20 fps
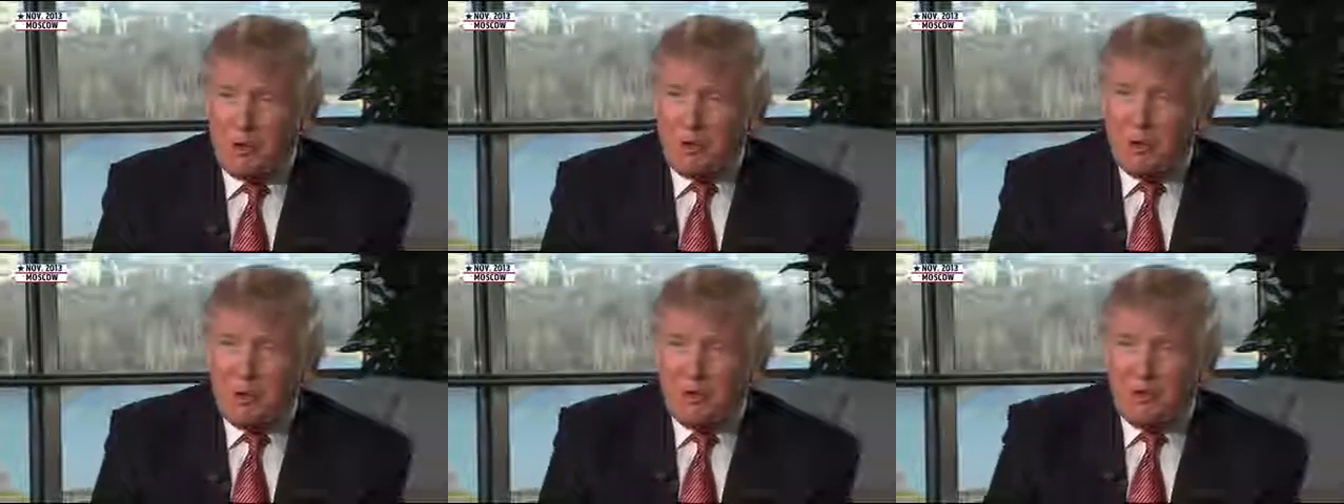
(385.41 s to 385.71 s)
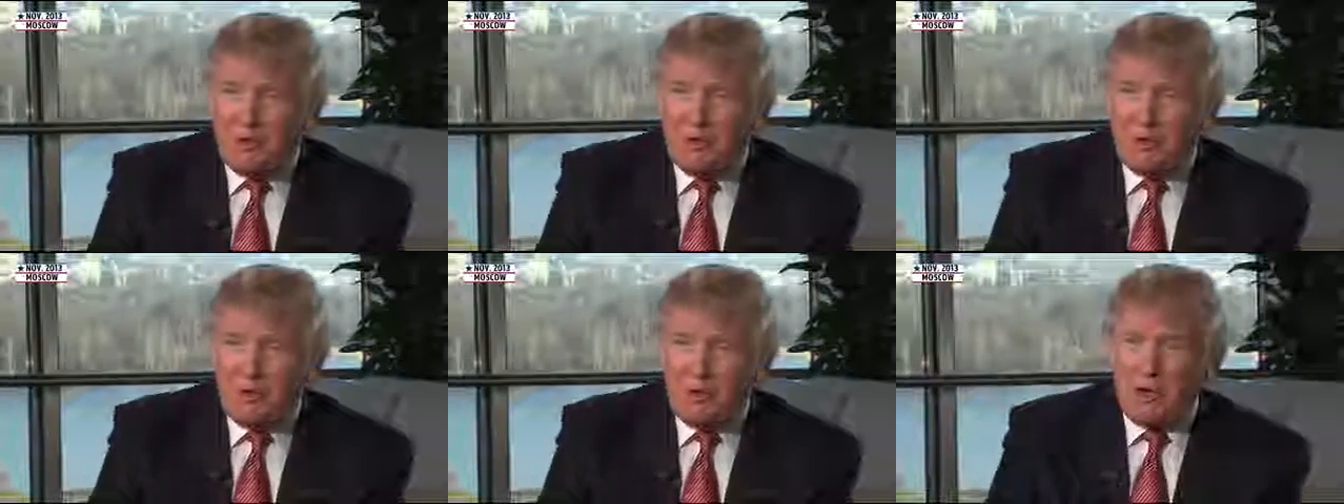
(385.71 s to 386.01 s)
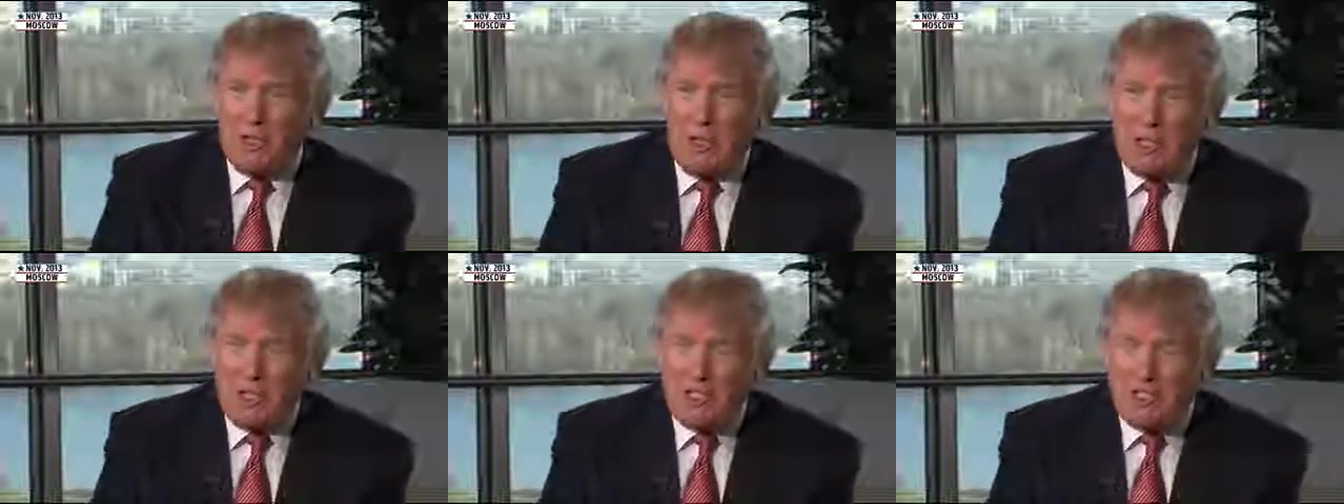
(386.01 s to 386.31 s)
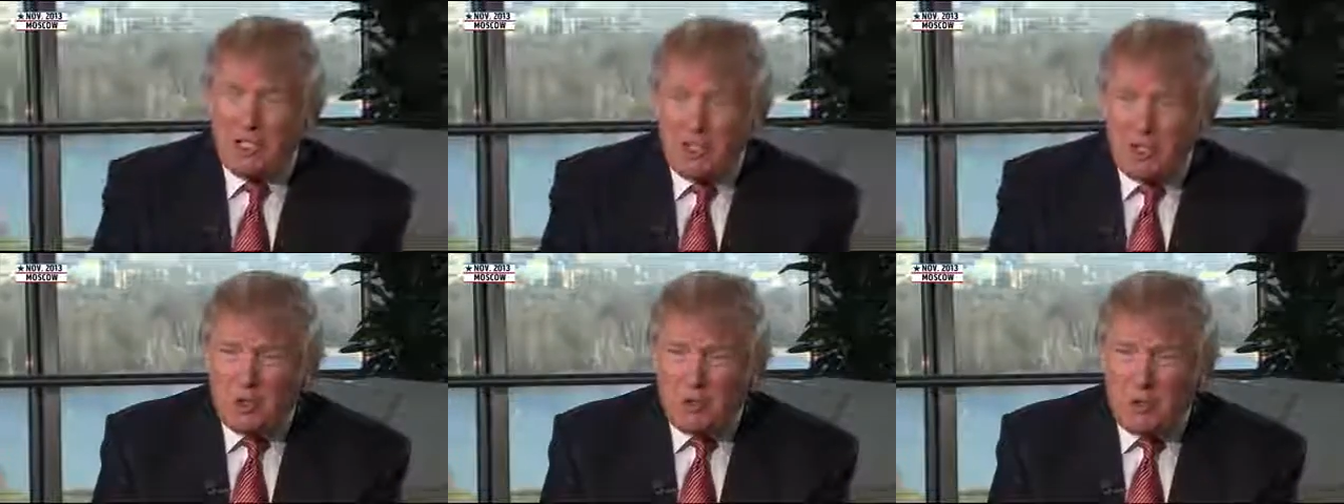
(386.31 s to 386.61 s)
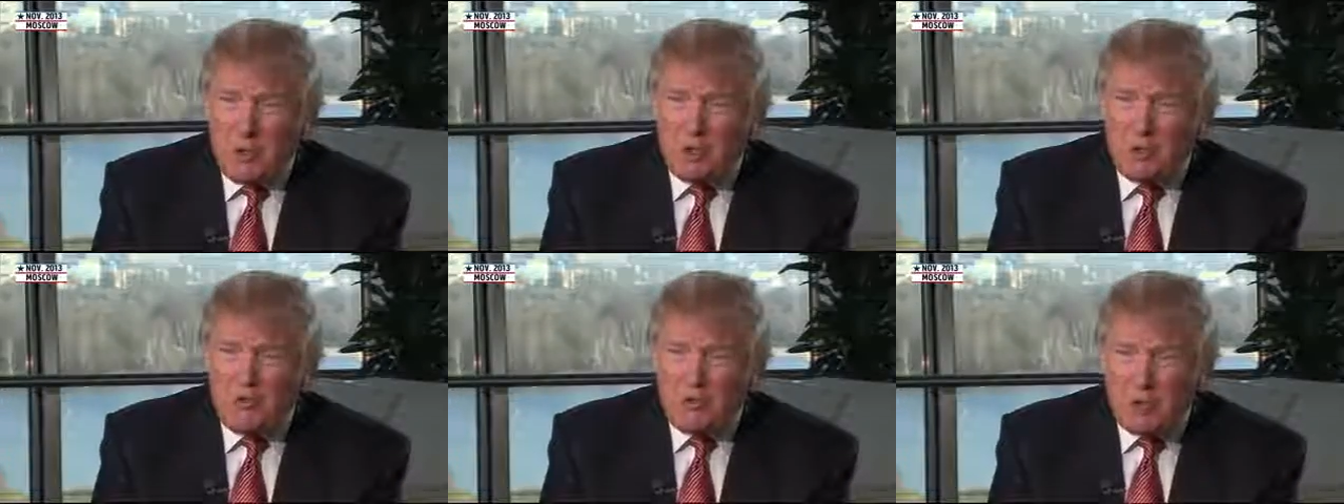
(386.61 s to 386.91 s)
You covered very nicely in
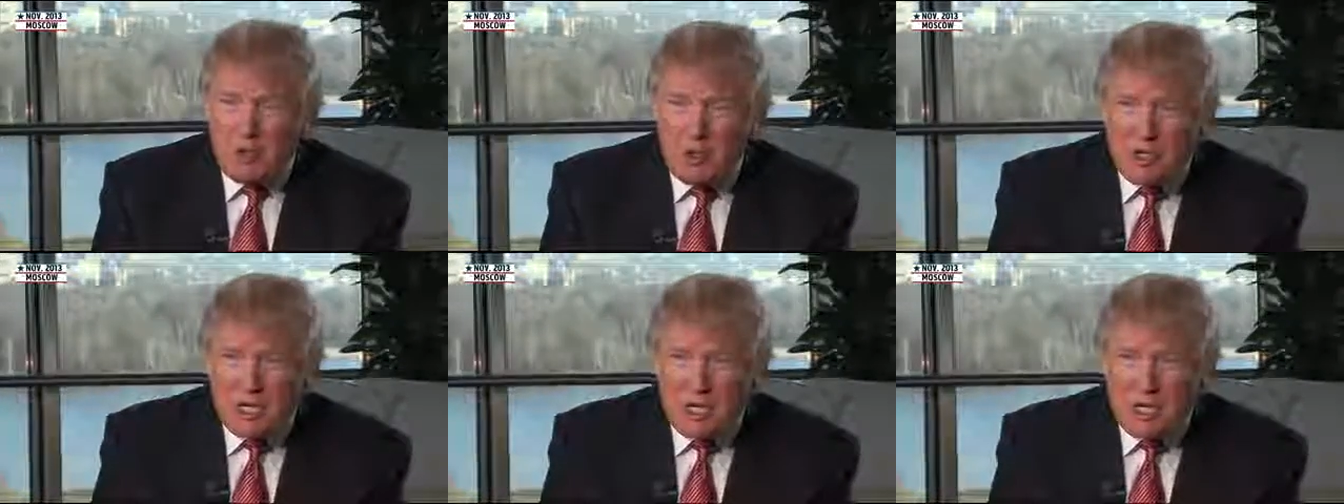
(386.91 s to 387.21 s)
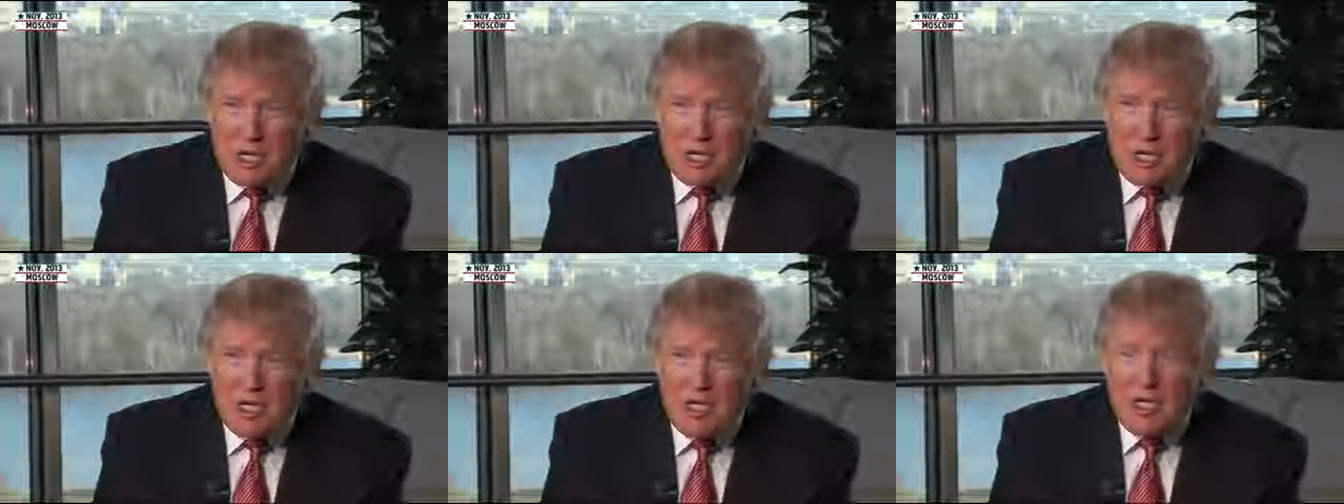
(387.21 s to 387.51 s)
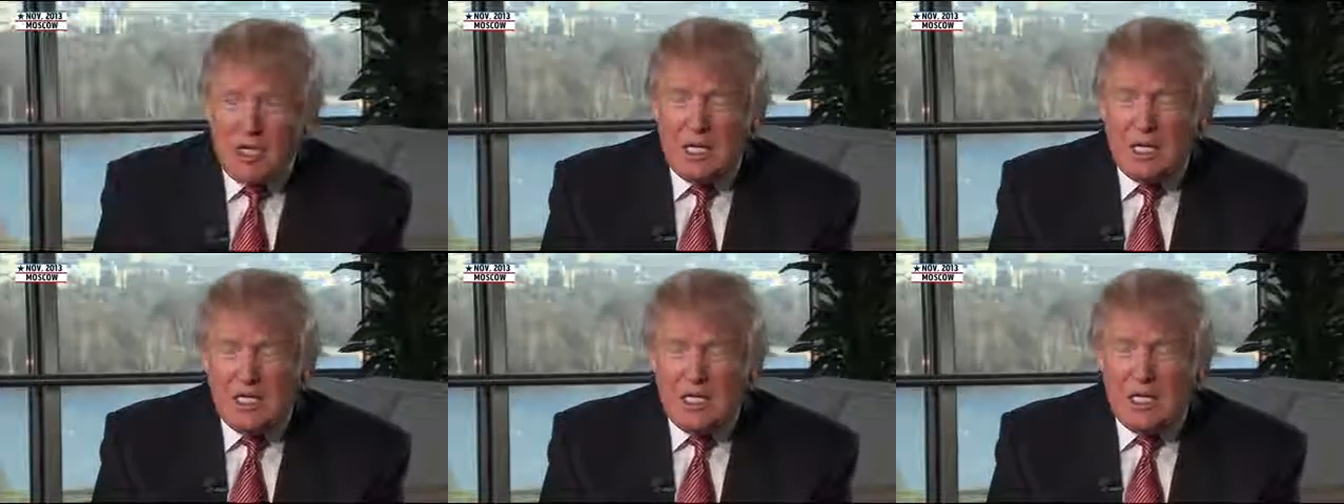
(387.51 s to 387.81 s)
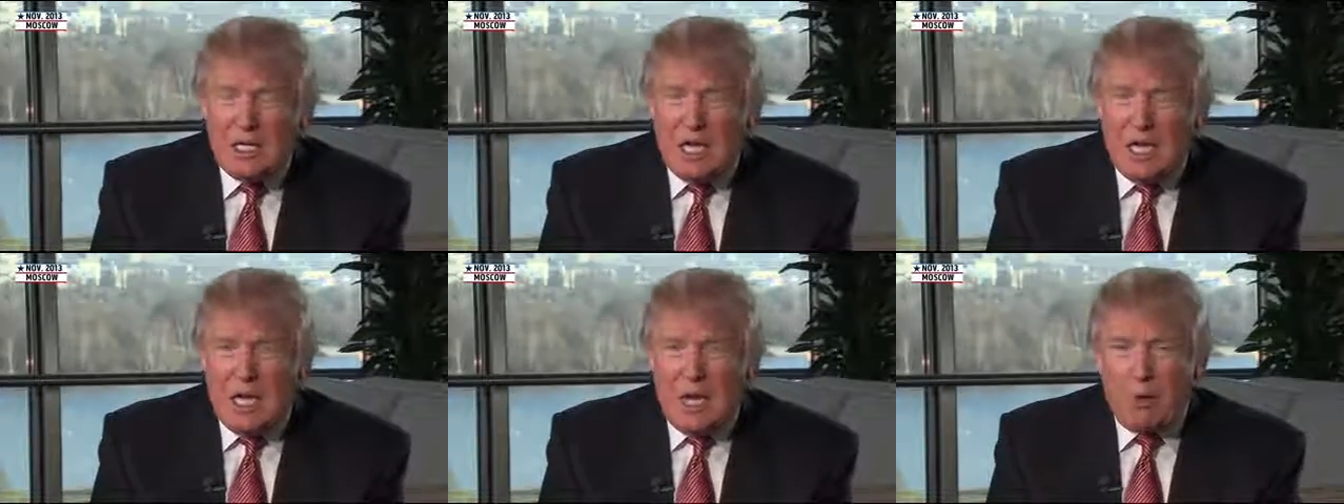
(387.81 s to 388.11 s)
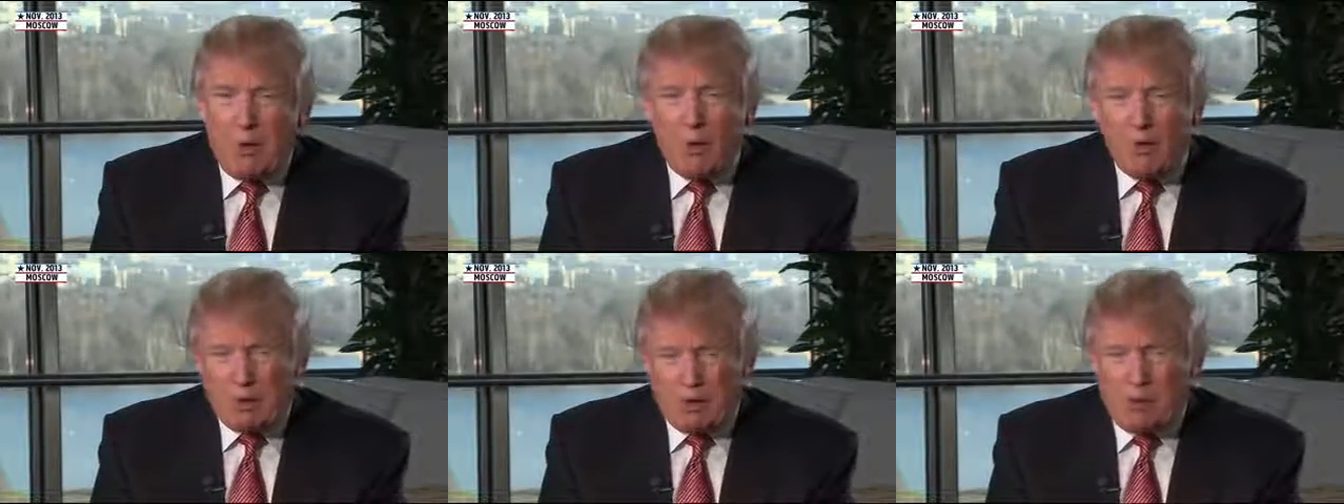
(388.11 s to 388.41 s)
2014,
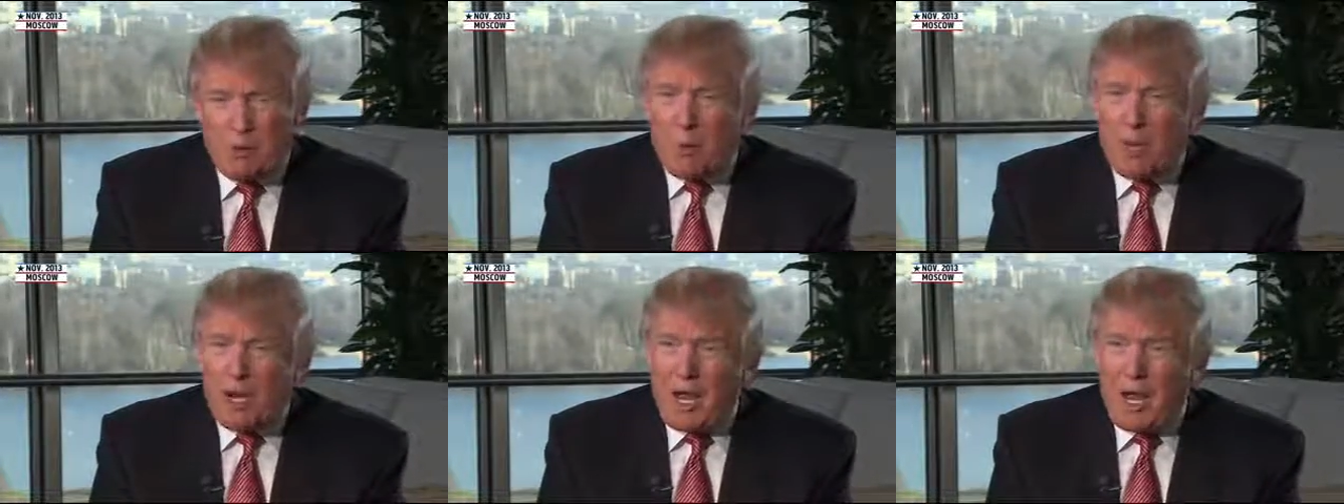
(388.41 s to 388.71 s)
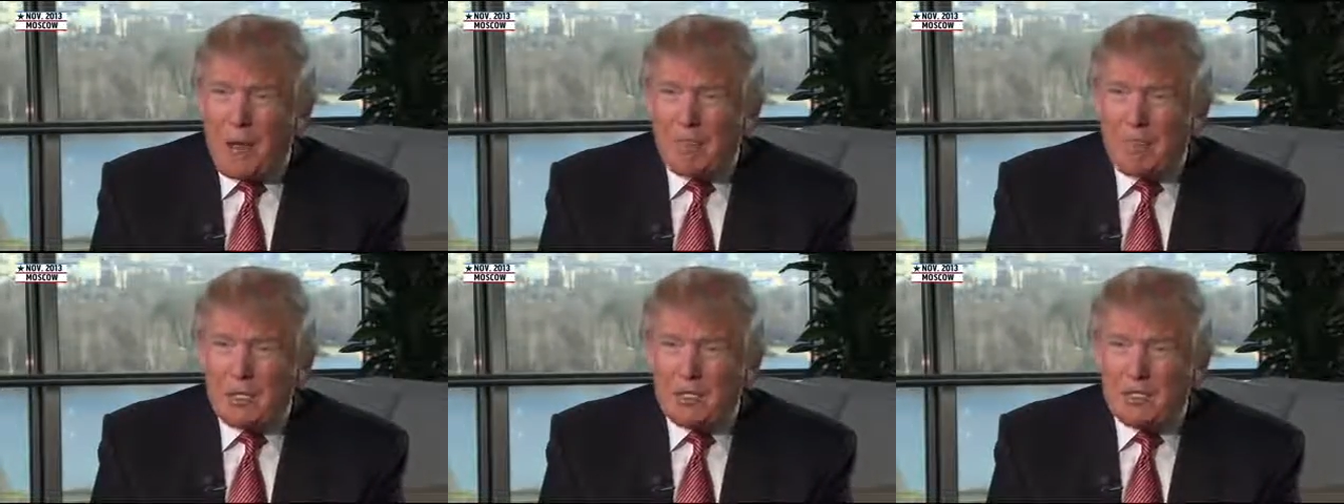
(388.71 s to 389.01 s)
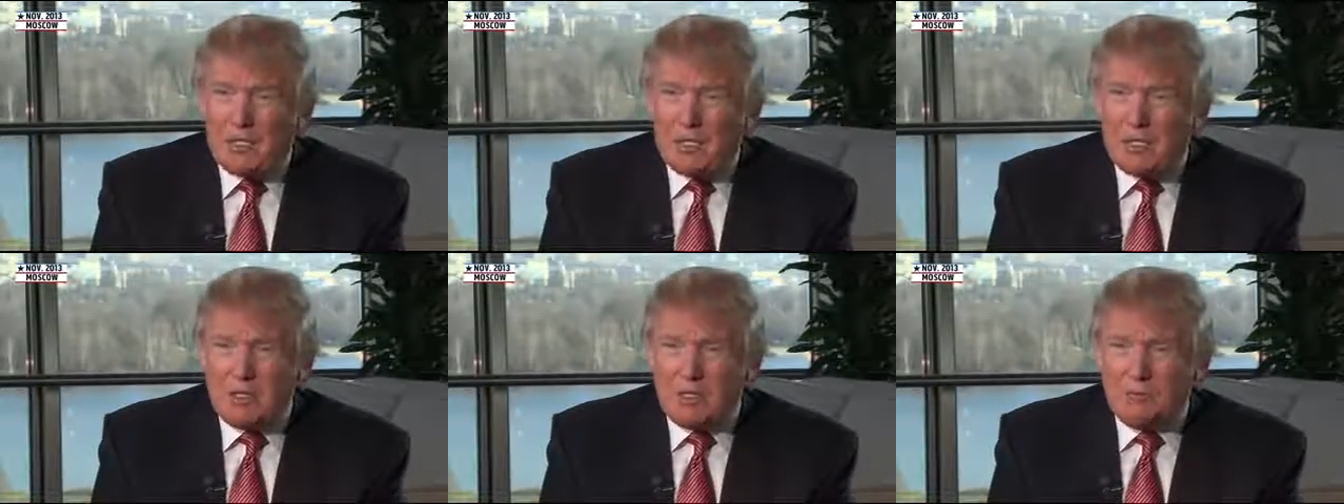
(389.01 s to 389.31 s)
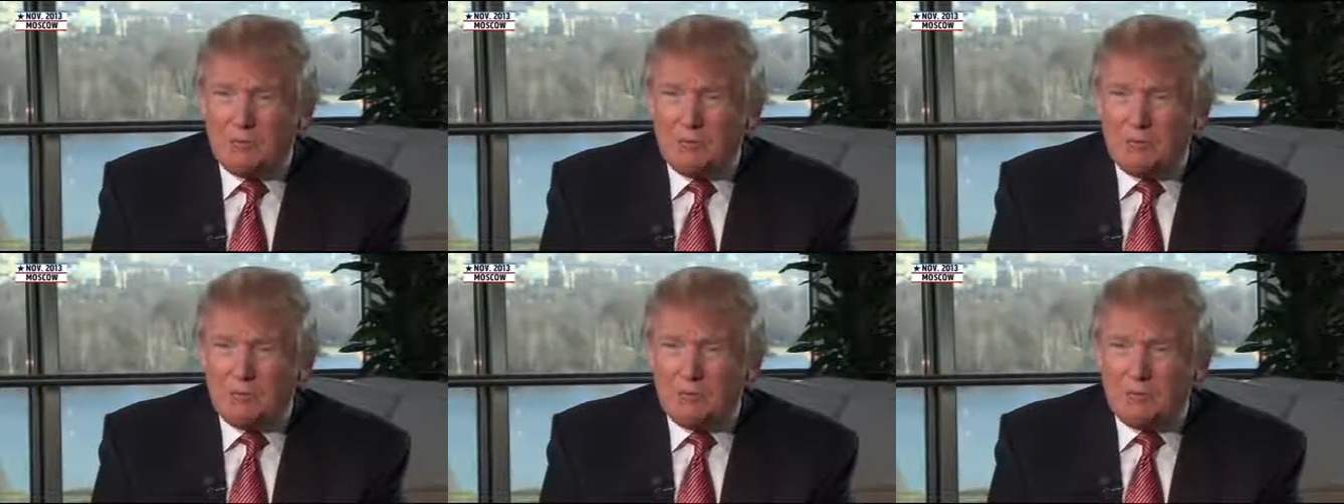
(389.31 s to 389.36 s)
and we'll see what happens.